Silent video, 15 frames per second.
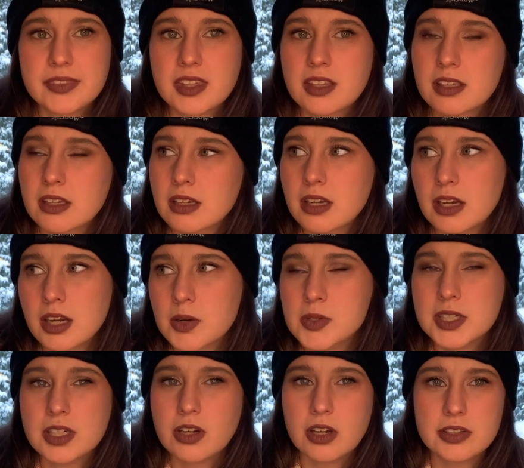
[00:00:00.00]
I
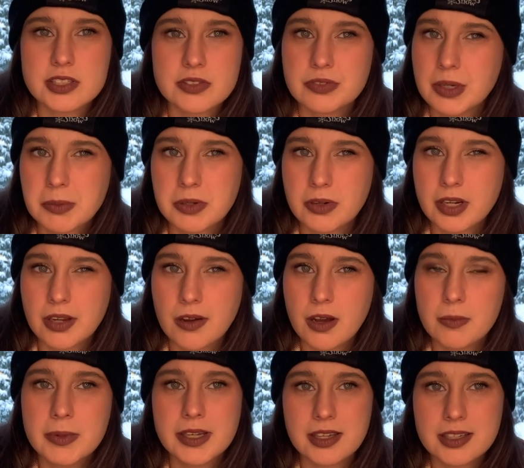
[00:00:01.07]
want to call this a February haul,
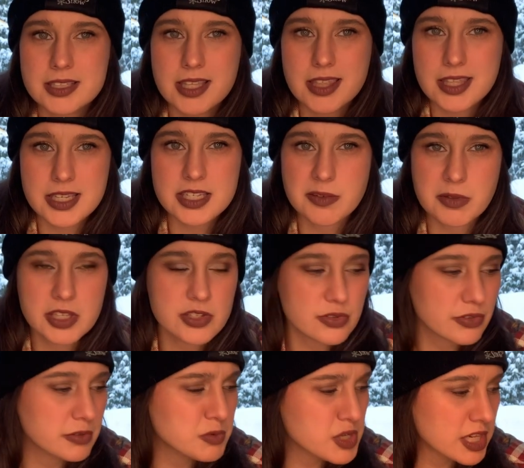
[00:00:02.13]
but because I think some of these are
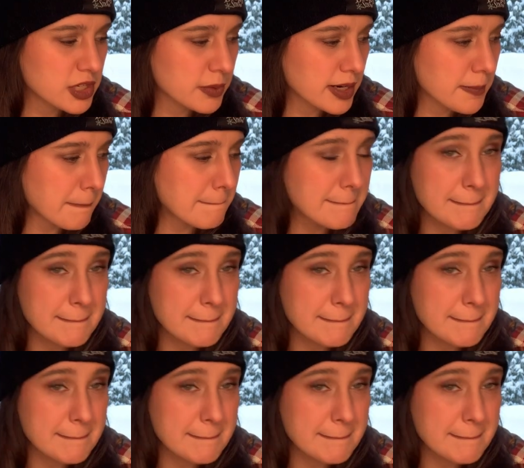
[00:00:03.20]
from January,